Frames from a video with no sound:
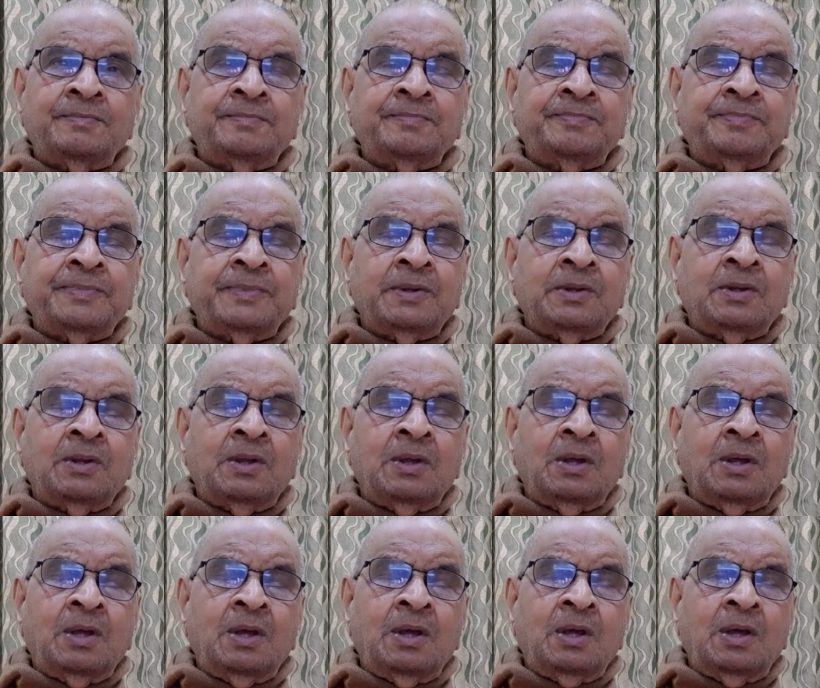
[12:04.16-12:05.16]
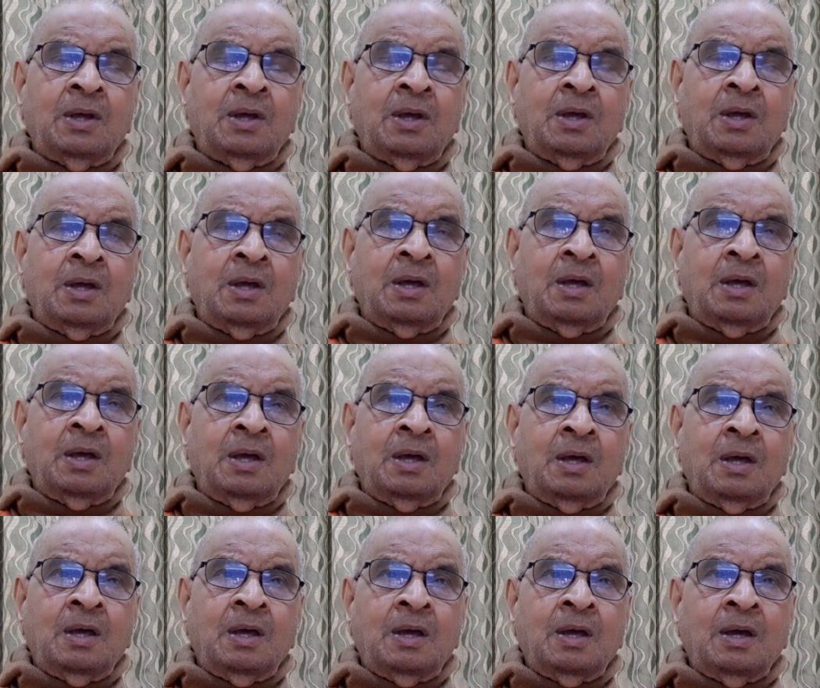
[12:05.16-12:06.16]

No one is speaking in this clip.